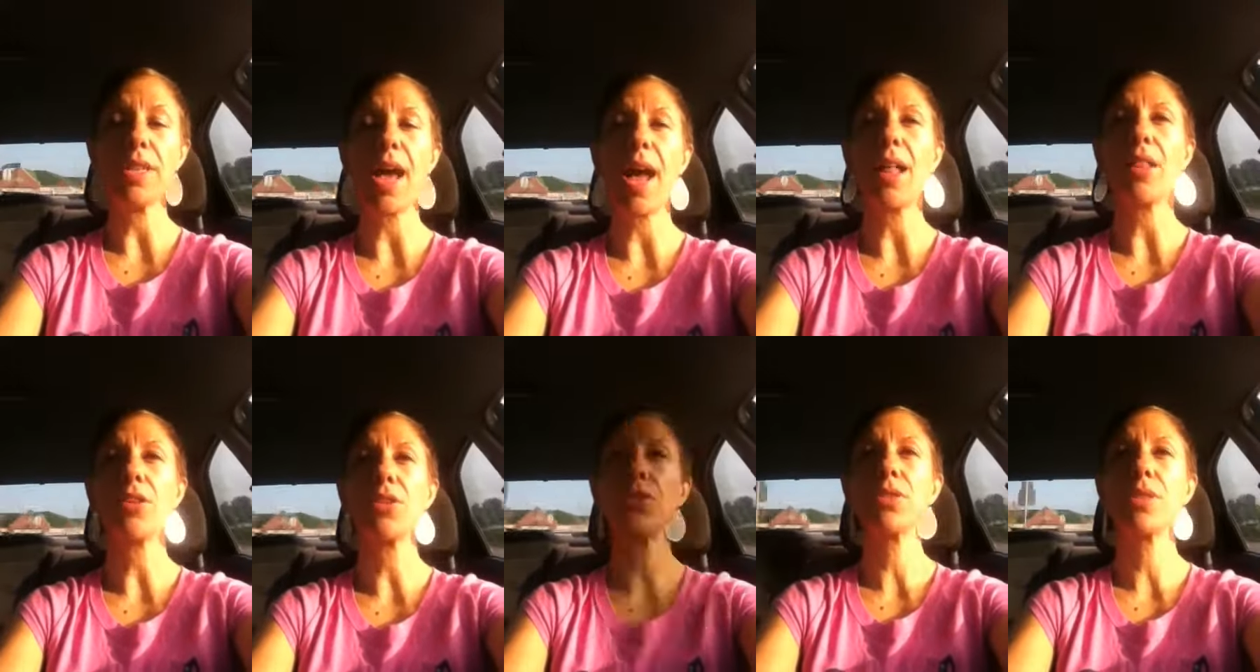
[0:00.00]

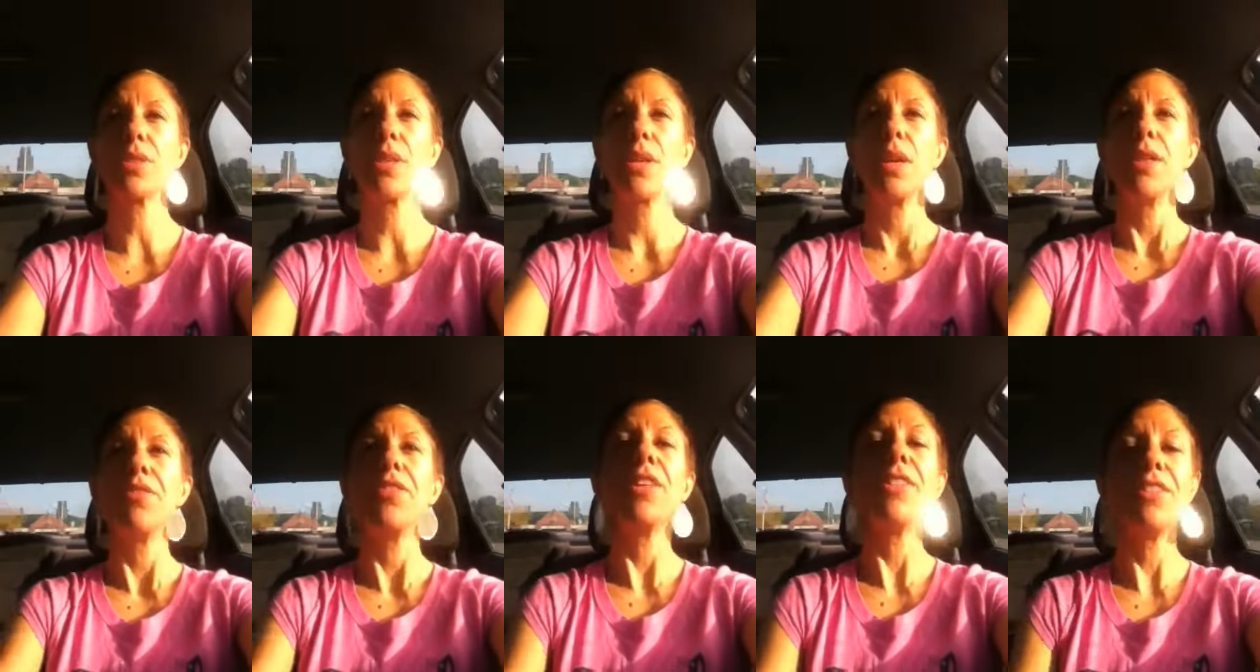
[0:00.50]
dollars,
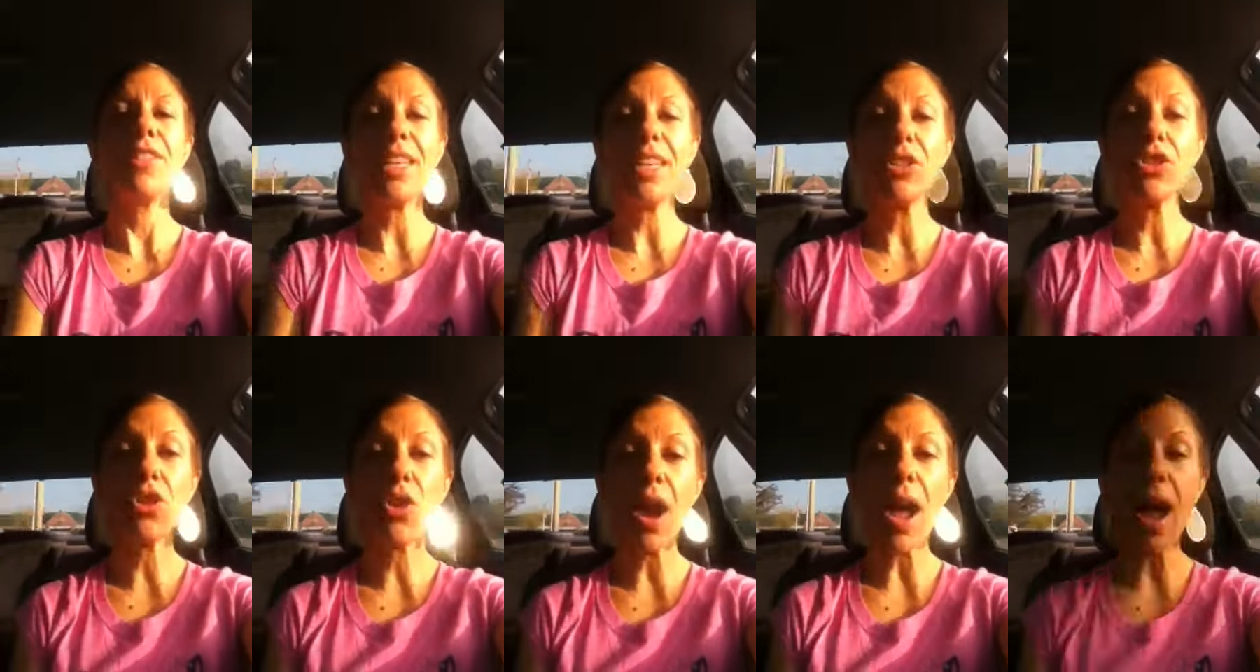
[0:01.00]
then
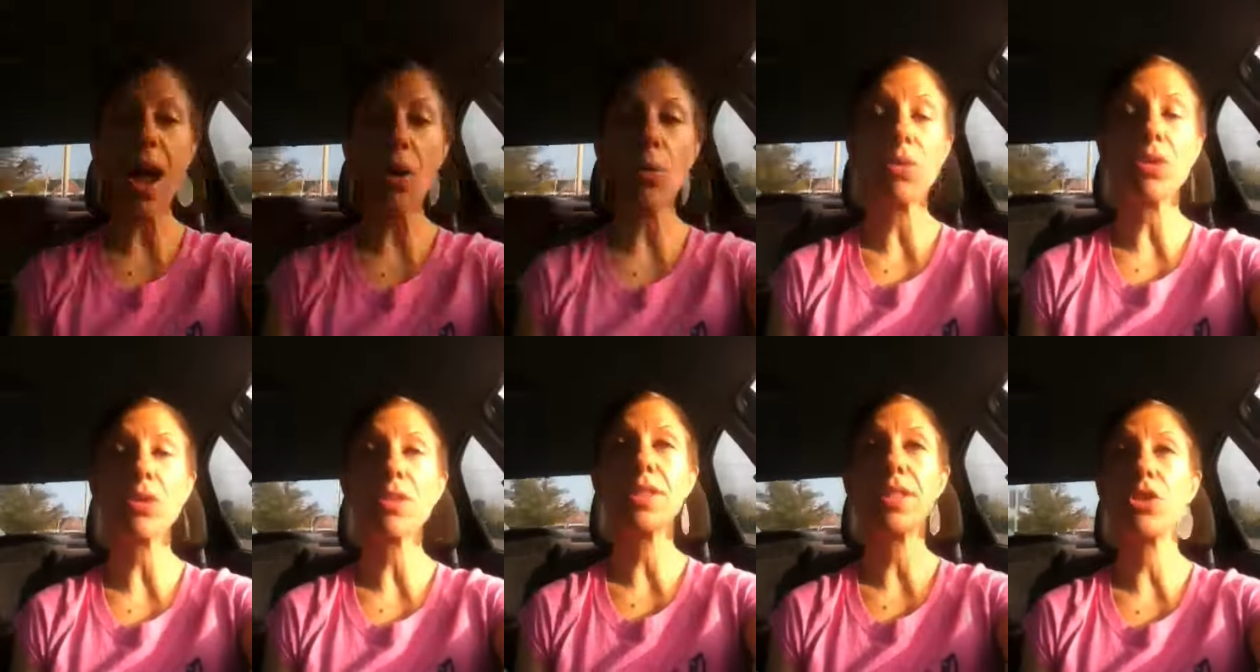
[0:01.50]
these are
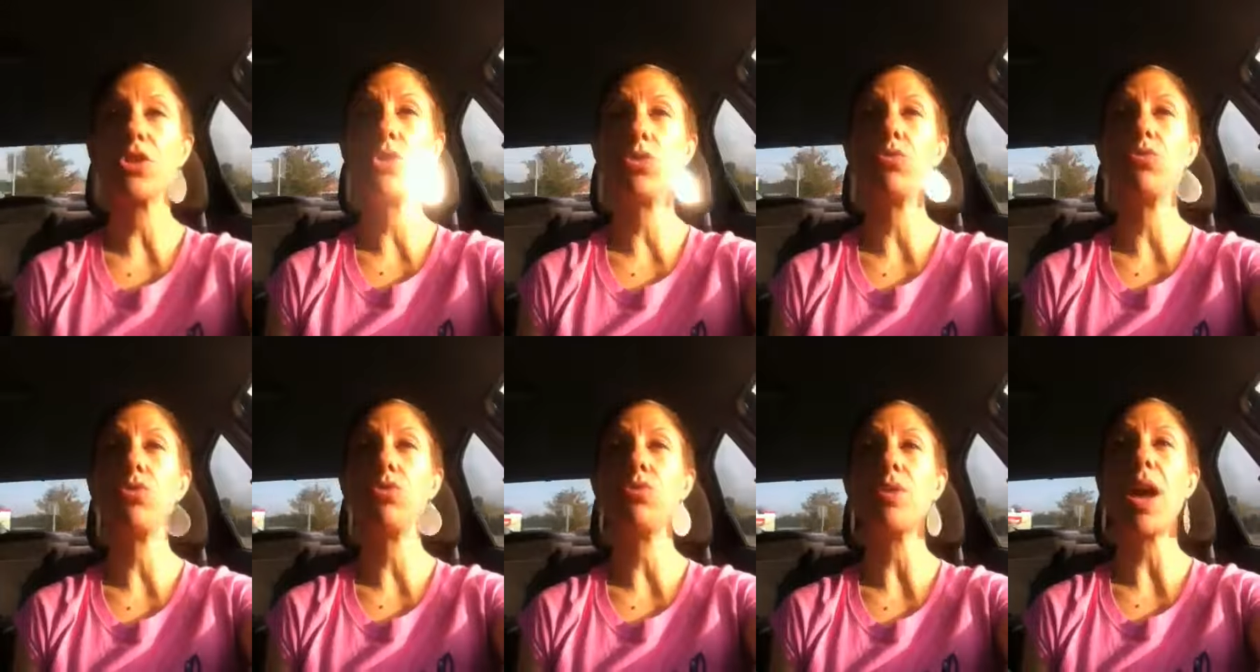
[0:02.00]
hours that
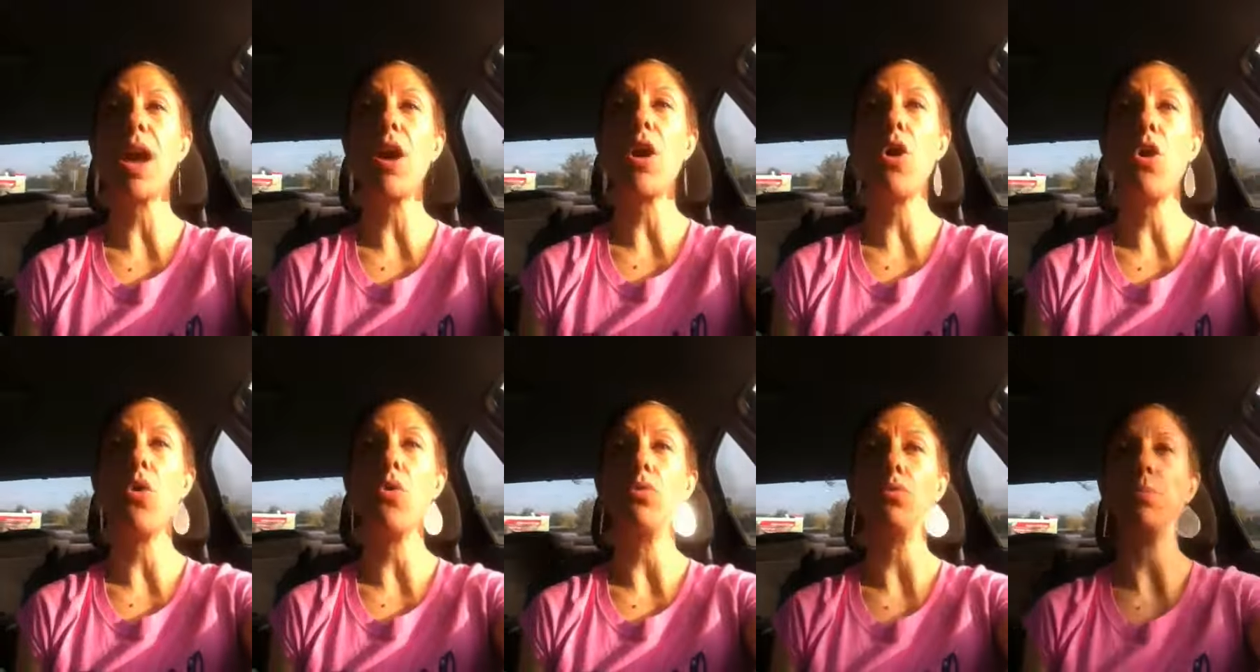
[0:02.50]
you do not
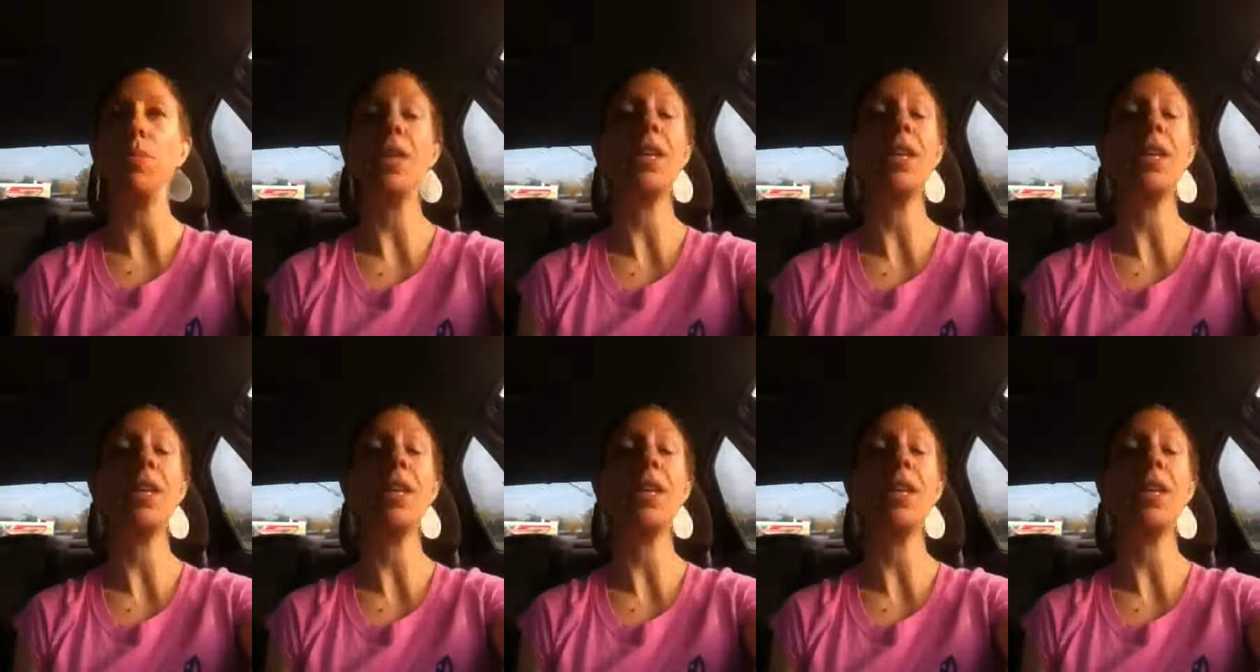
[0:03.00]
own,